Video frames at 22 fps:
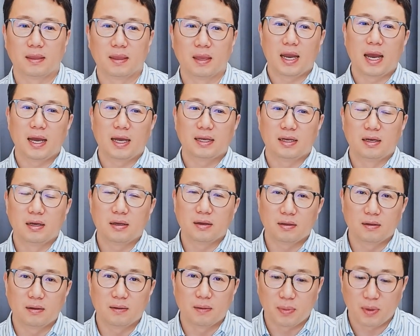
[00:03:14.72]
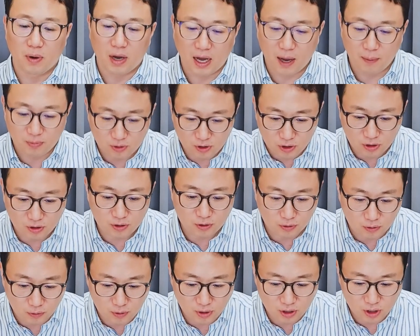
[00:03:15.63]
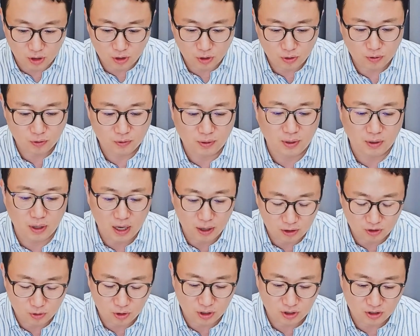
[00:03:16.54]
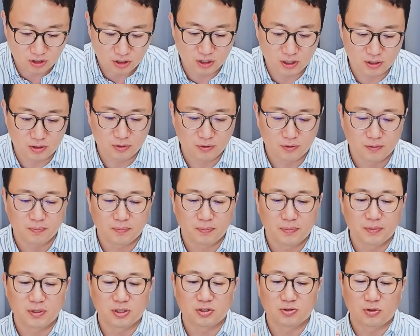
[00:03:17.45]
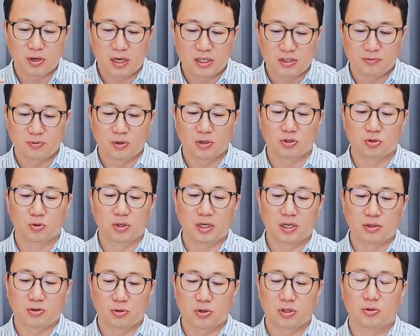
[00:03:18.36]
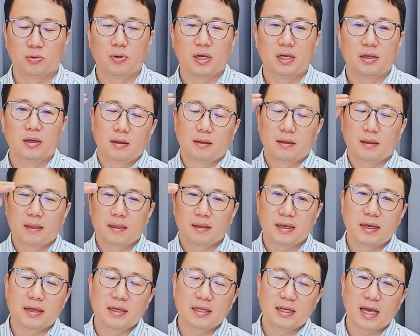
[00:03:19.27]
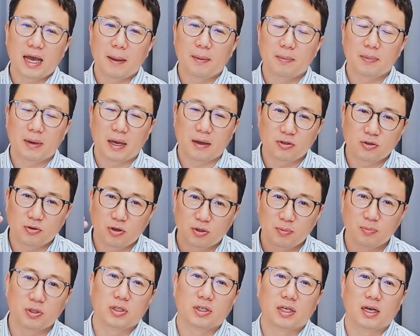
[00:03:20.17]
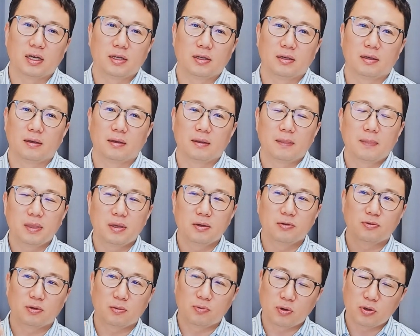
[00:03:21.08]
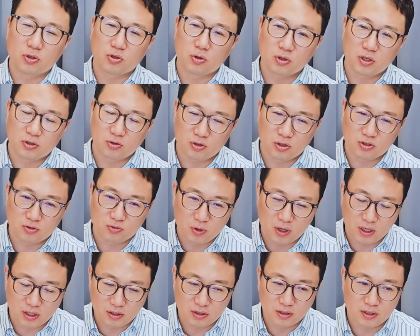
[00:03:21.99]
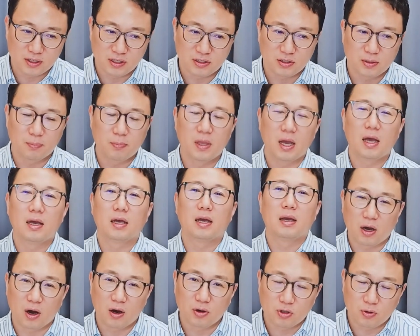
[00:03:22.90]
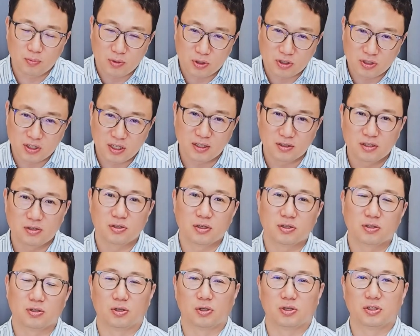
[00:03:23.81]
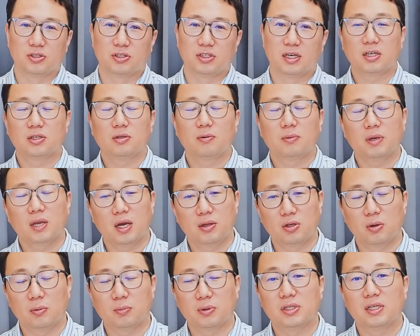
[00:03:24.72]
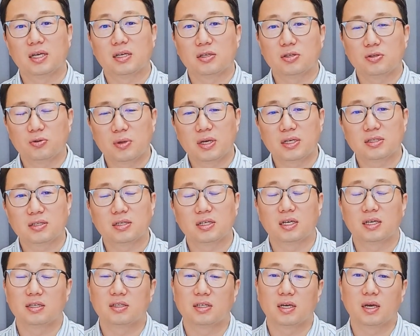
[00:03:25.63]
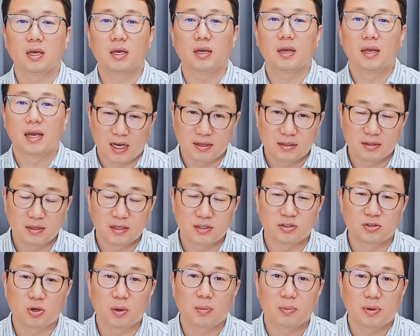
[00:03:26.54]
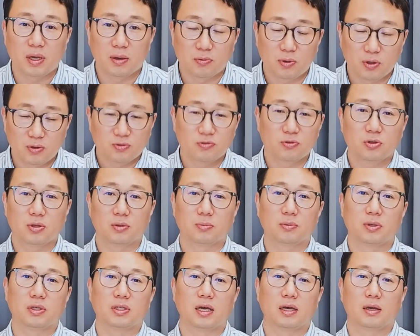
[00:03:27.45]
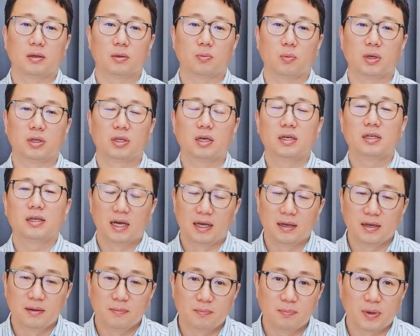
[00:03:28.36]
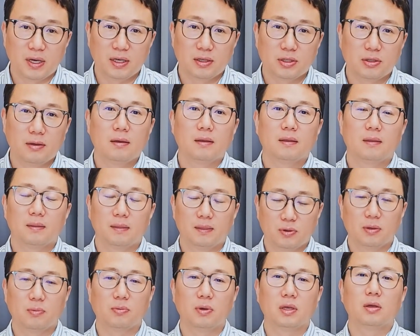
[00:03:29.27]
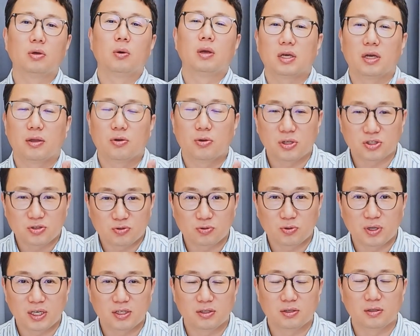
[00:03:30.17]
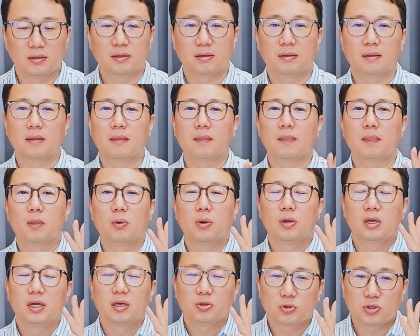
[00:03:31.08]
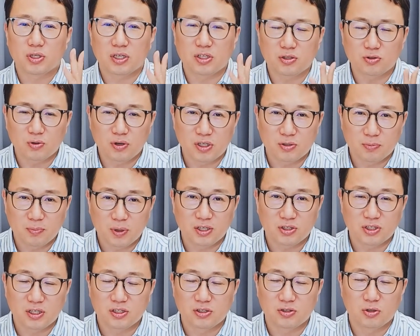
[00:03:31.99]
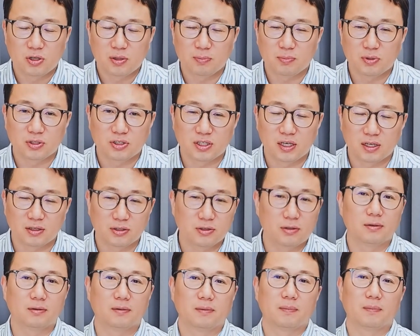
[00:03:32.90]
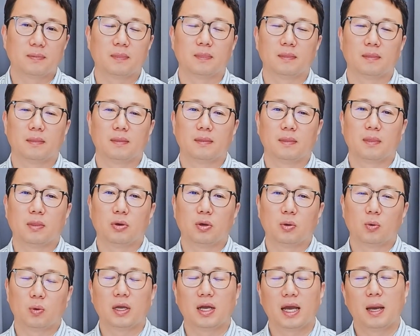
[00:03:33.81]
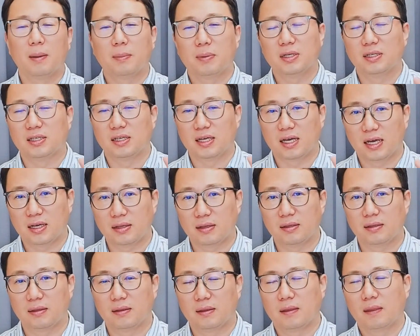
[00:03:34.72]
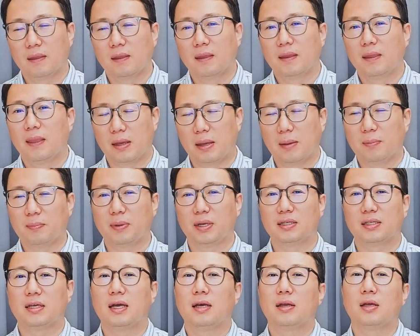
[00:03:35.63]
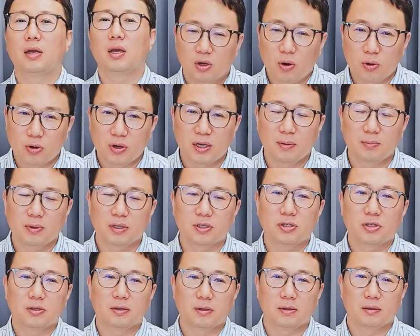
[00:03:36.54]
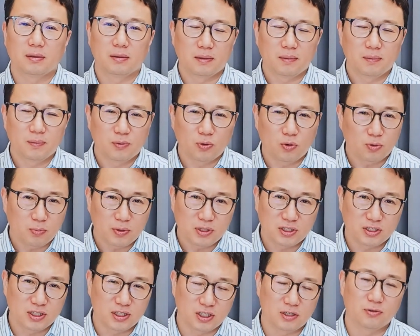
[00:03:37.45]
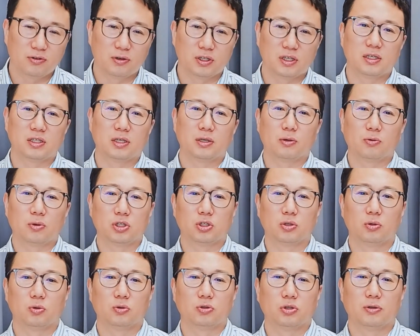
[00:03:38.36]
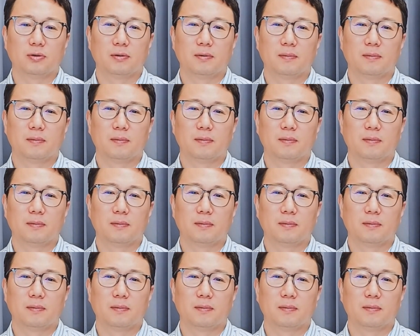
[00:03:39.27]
And perhaps here, as you can see, the stress virtual interest rate is capped at 3%. If the virtual interest rate is applied at 100% in the third stage of the 100% stress DSR at this top level of 3%, what does that mean? The virtual interest rate could increase to as much as 3%. So what happens then? It means that the loan limits could be significantly reduced.